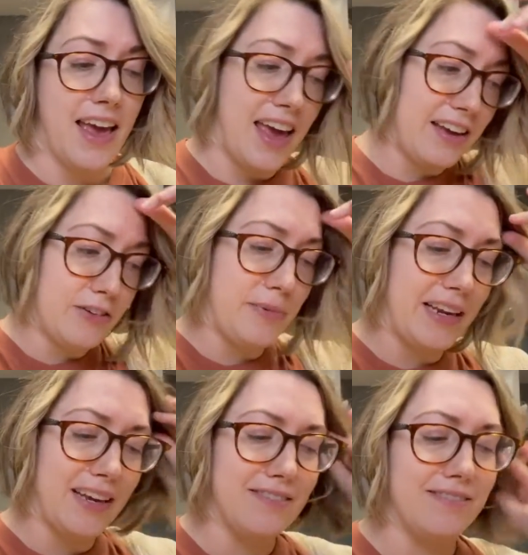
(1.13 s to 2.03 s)
Hey
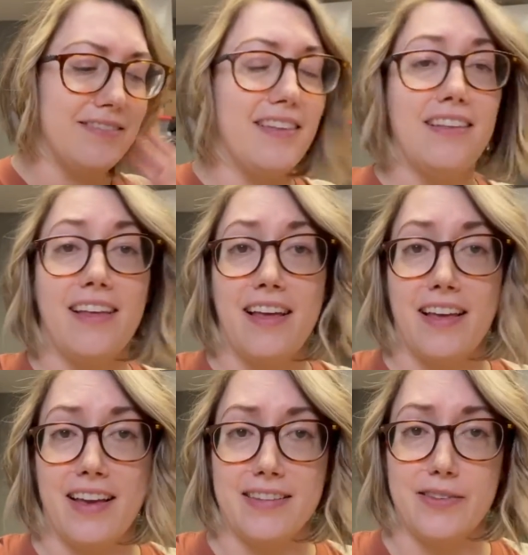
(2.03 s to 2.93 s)
everybody,
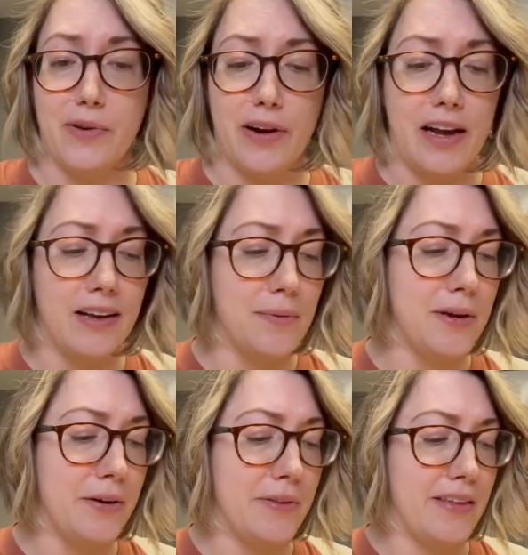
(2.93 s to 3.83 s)
it's Laura. I'm
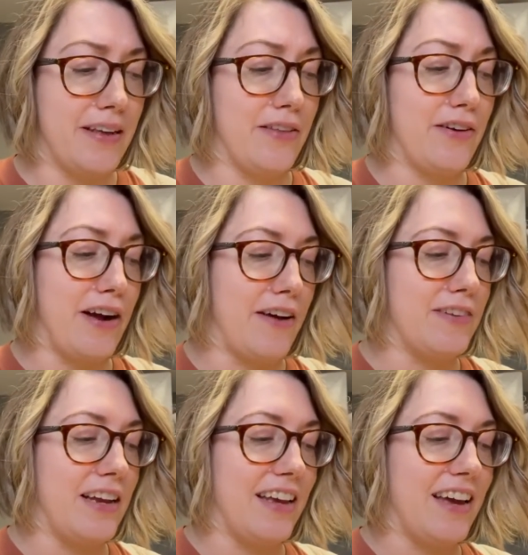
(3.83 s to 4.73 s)
here with another craft
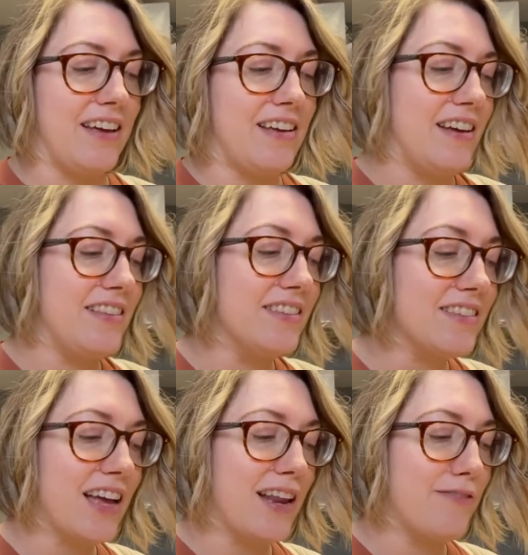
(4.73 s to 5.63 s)
idea, and this is
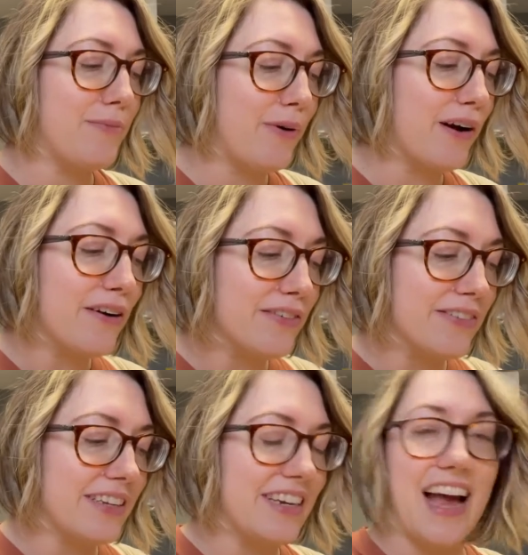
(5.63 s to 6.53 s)
kind of more of
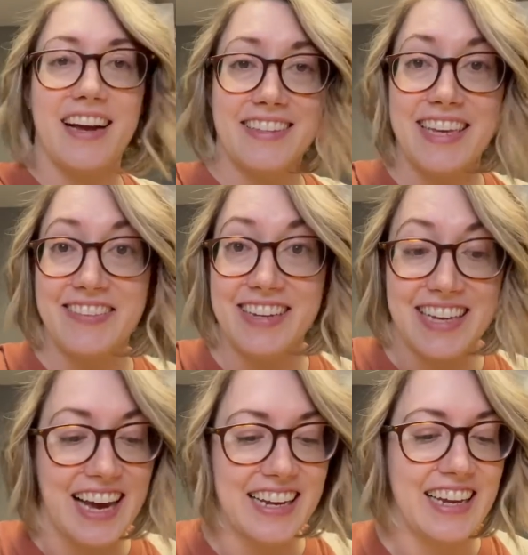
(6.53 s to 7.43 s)
even an activity
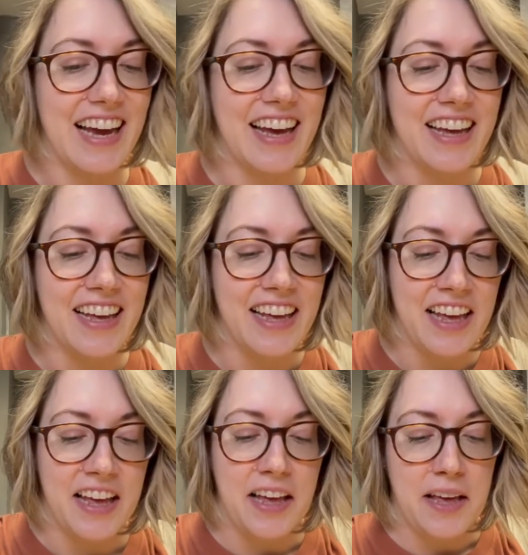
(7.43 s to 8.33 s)
idea.
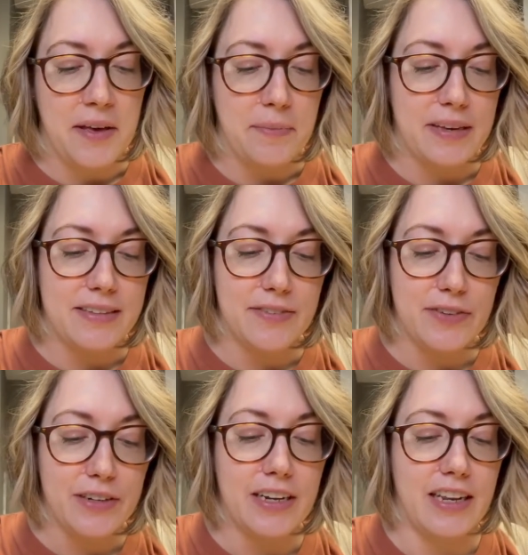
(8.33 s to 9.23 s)
Because if
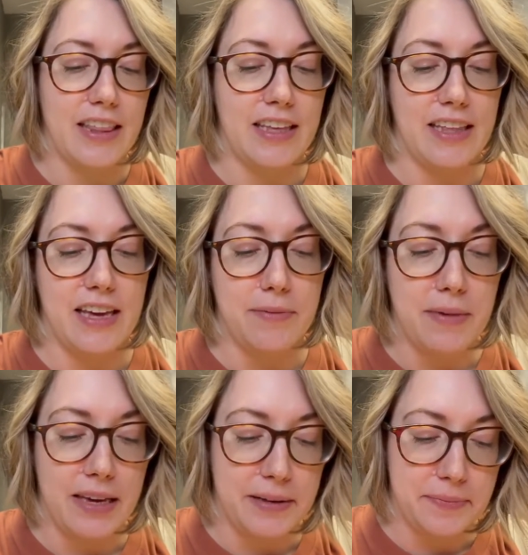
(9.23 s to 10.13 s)
you're anything like
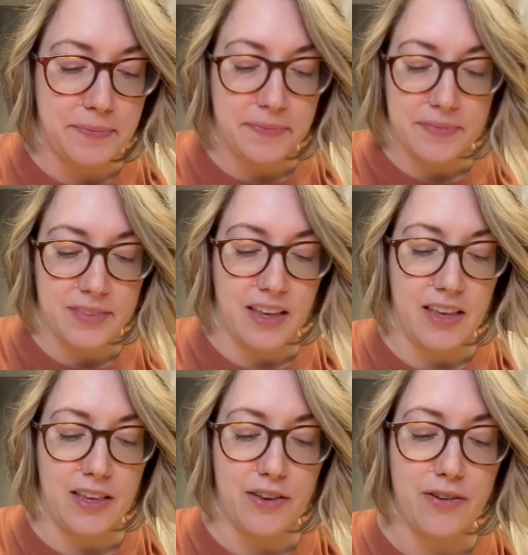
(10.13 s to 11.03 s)
me,
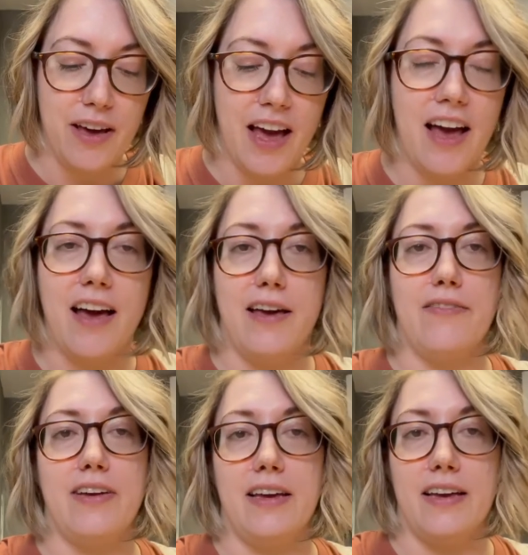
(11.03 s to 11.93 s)
you
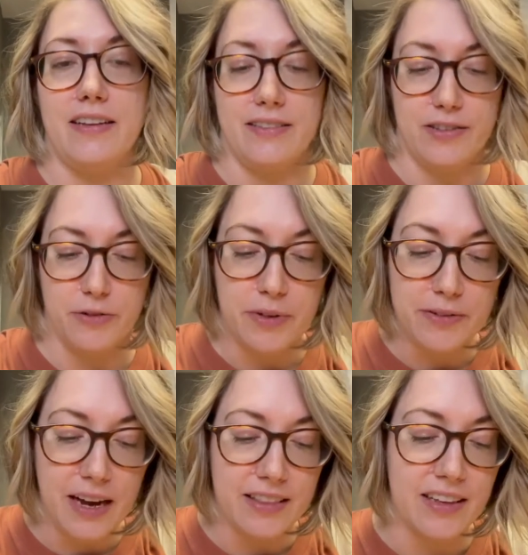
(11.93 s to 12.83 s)
have a to be
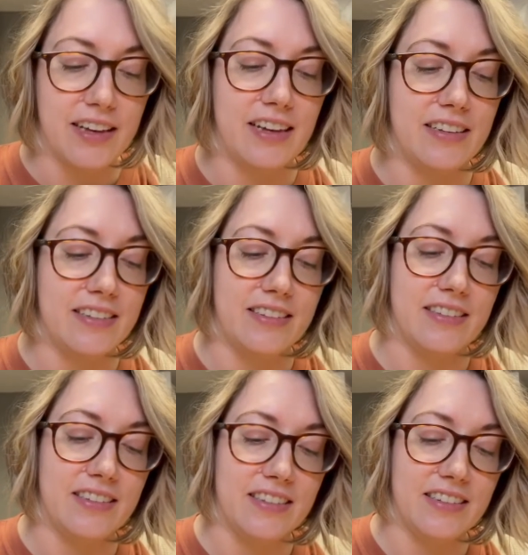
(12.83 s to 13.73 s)
read
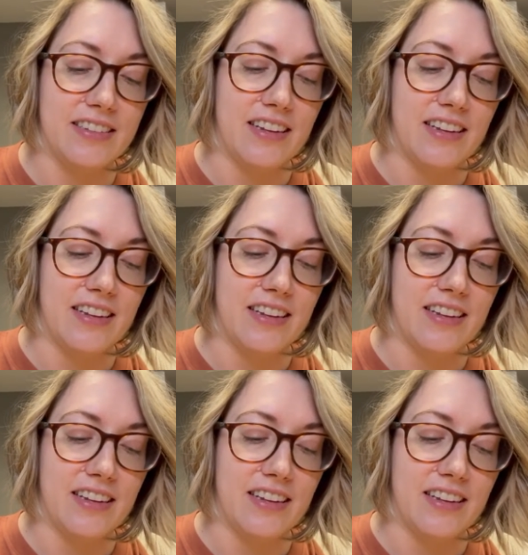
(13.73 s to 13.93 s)
list